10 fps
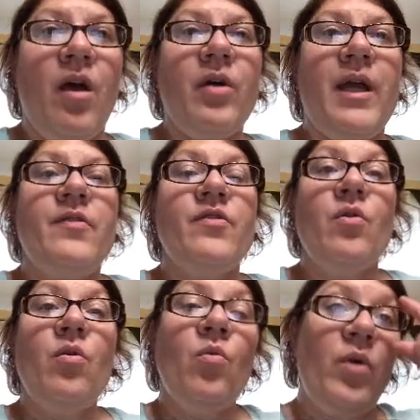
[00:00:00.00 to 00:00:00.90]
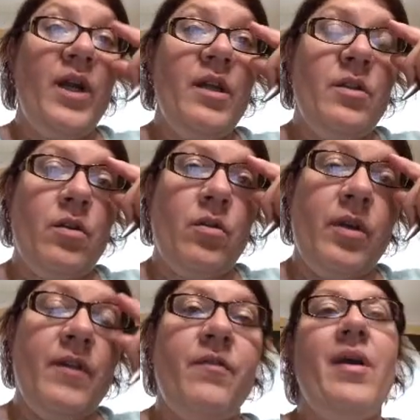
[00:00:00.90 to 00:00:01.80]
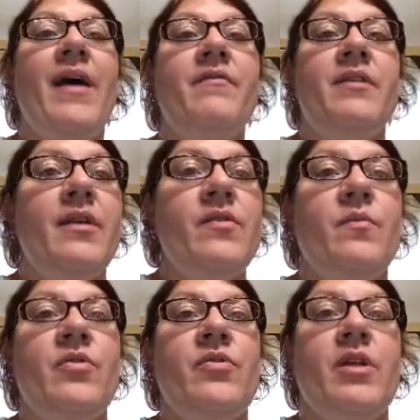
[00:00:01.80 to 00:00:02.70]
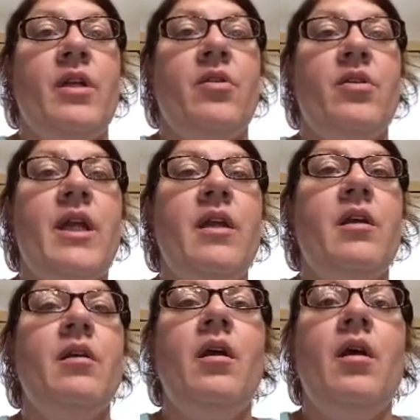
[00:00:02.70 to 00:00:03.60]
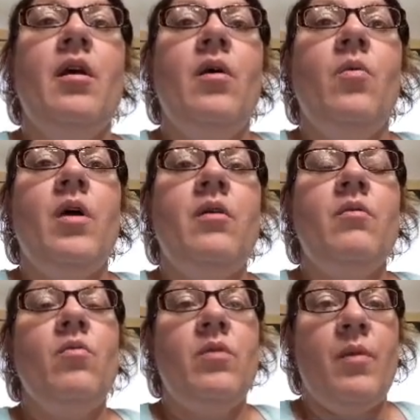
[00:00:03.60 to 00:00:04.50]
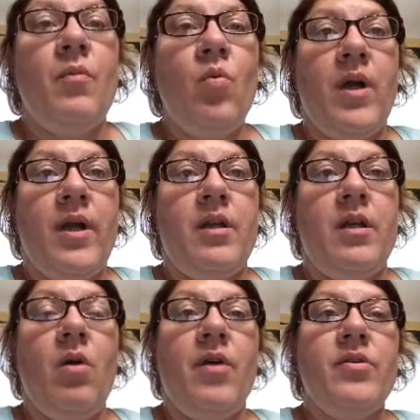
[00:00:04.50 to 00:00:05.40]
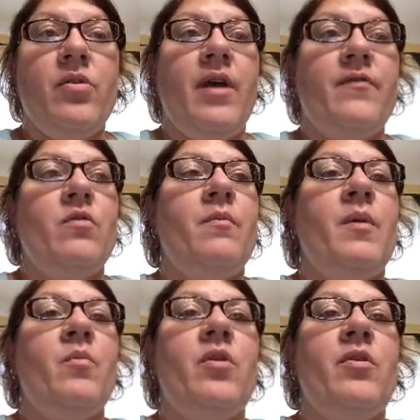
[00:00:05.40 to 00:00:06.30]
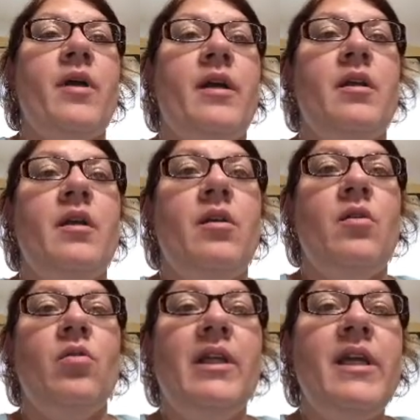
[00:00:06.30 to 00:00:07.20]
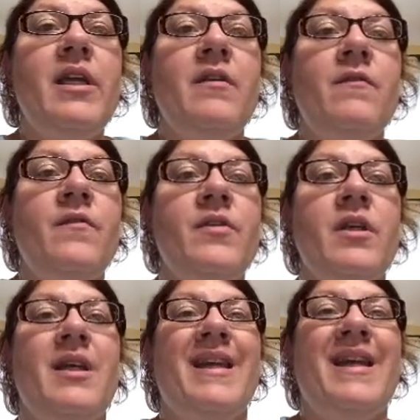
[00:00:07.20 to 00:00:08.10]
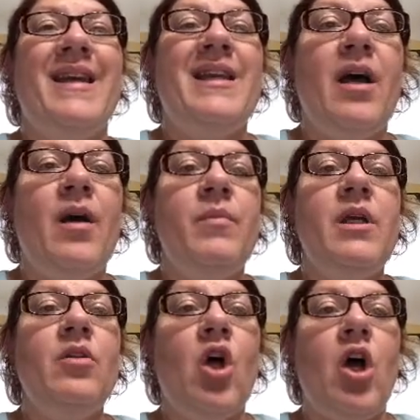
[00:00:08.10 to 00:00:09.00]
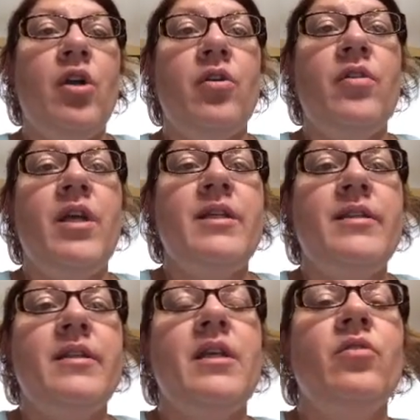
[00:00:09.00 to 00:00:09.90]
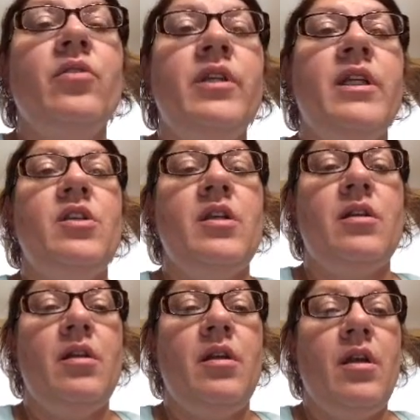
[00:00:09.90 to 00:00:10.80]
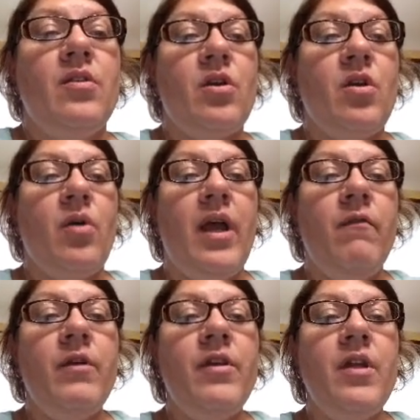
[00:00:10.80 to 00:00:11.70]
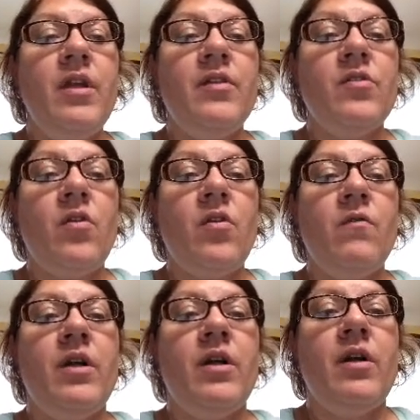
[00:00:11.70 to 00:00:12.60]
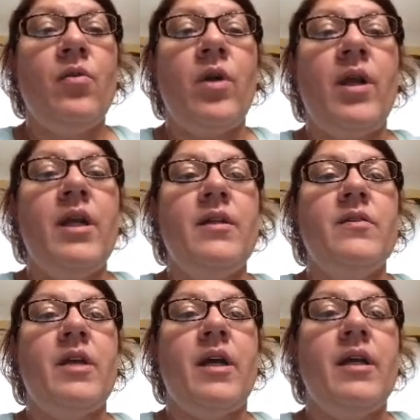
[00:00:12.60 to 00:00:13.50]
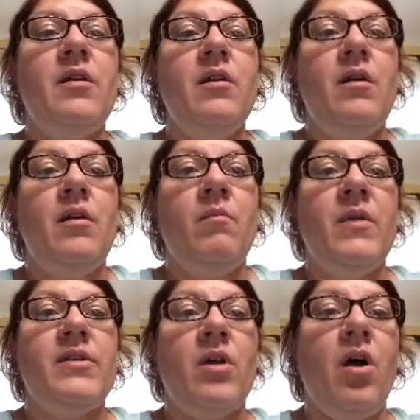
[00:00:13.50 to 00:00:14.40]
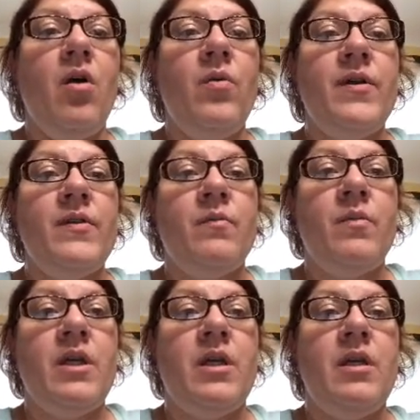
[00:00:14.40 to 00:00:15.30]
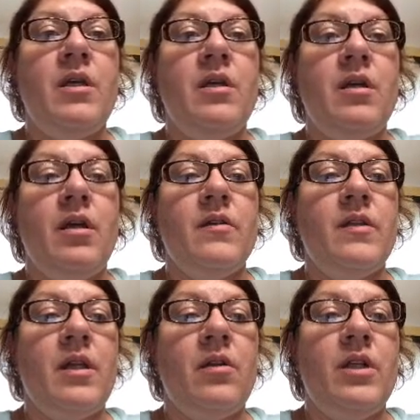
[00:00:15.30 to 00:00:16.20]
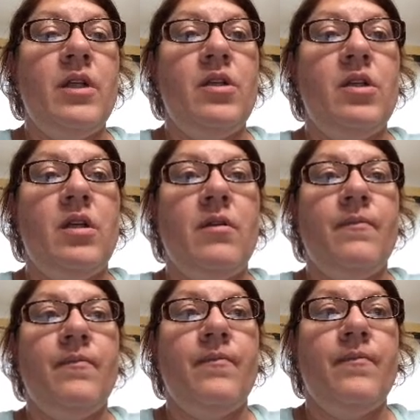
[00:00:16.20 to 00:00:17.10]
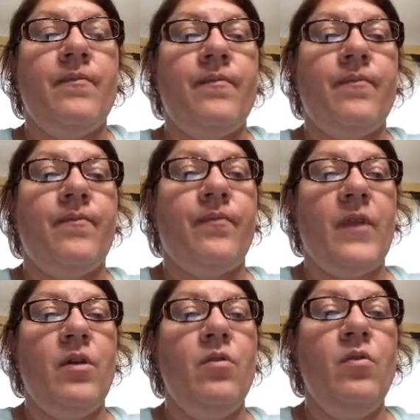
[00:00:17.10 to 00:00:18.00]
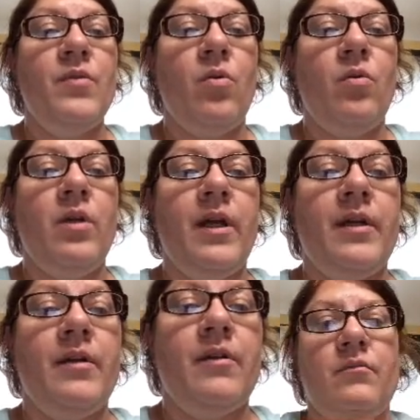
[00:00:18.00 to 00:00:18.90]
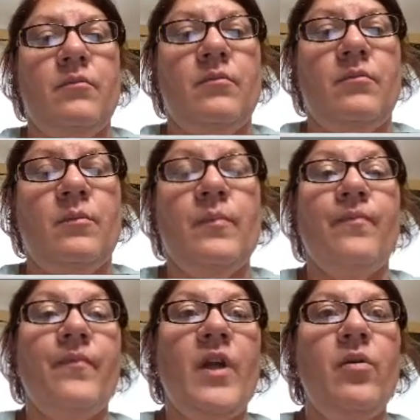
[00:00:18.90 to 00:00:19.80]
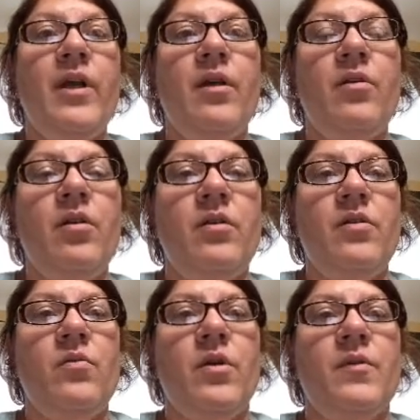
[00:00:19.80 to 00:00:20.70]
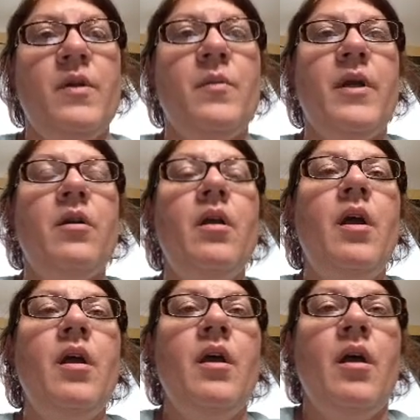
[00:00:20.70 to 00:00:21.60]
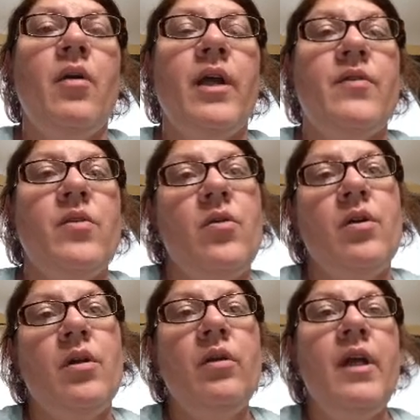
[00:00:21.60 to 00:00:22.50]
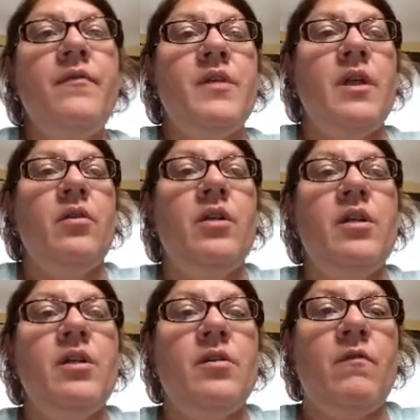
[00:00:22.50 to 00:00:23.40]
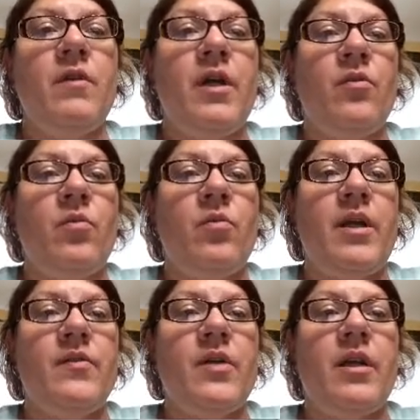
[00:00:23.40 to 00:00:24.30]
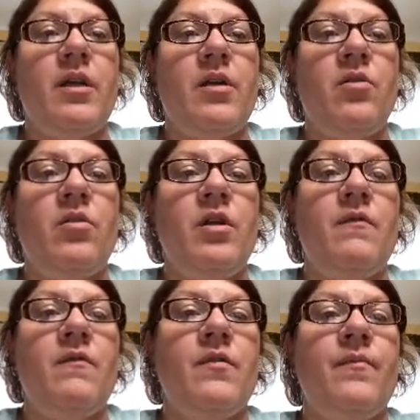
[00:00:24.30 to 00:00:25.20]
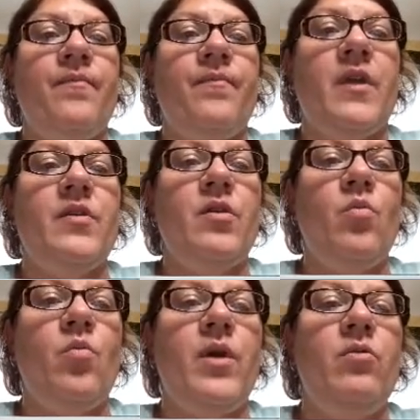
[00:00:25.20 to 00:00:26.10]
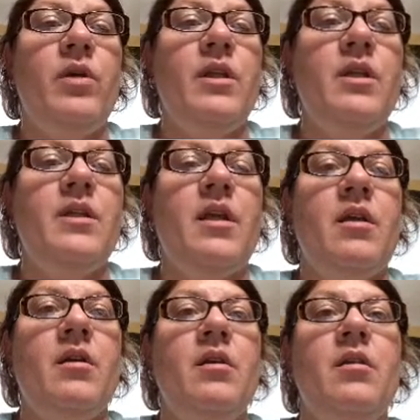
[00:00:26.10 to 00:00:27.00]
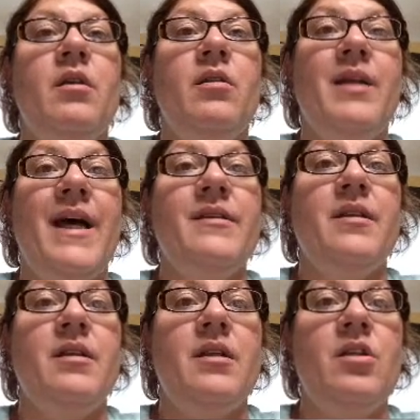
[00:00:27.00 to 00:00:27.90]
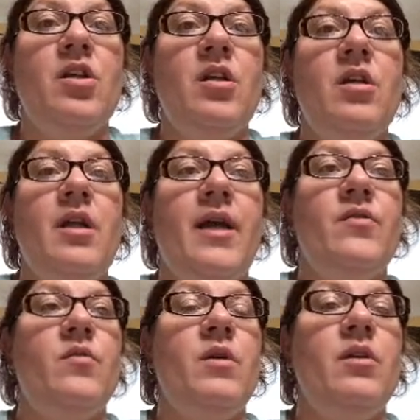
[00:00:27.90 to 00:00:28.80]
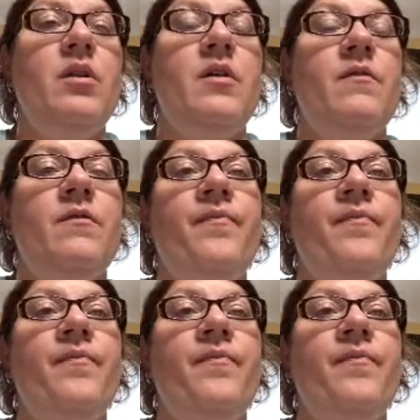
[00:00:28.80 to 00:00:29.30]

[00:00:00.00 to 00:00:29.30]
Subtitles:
Okay, so what do you do if you have decimals in your data? Well, number one, you also have to remember that your leaves cannot be longer than a single digit. So everything that's over here on the right-hand side must always be a single digit. Oops, hold on. Okay, good, this works much better. Okay, so you can only have single digits over here on the right-hand side in your leaves. So when you look at the data, the last digit has to be a leaf.